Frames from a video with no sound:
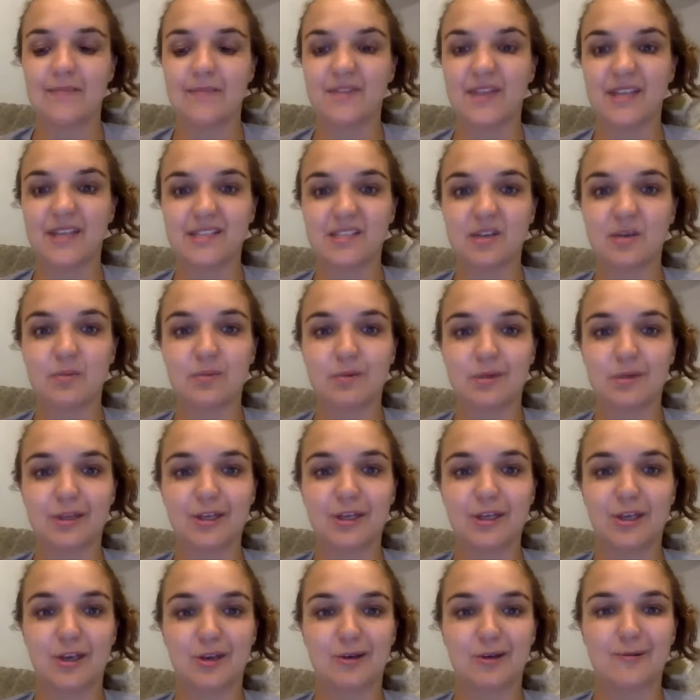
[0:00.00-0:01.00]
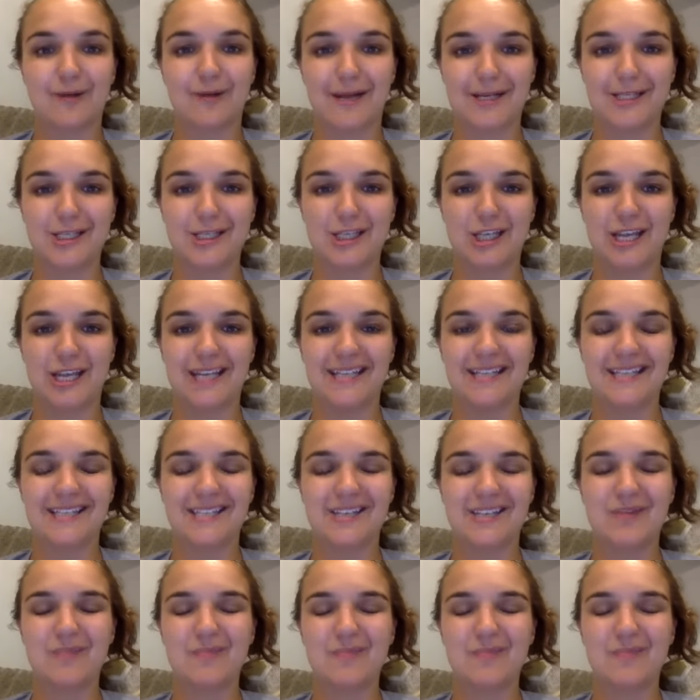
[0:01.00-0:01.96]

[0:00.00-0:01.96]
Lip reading: That's a really good question. So